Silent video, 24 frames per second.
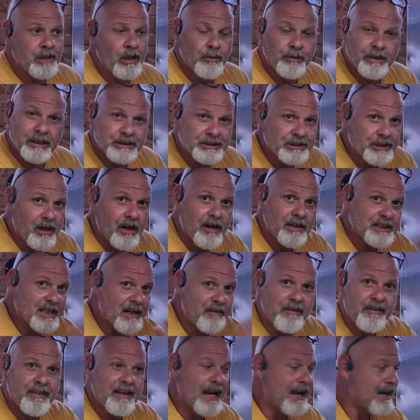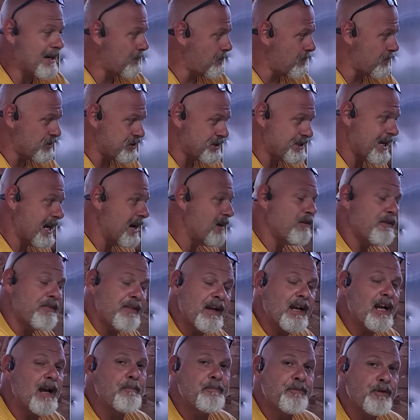low discharge, everything. I can set
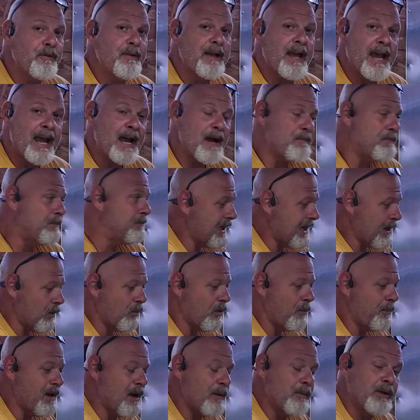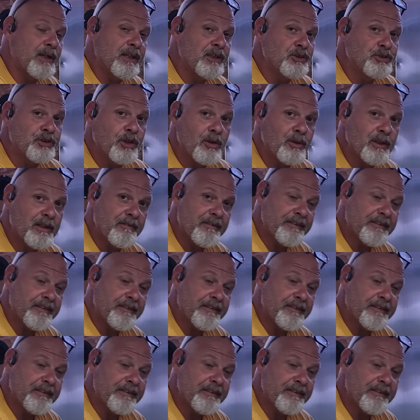everything up through the app. It will be able to control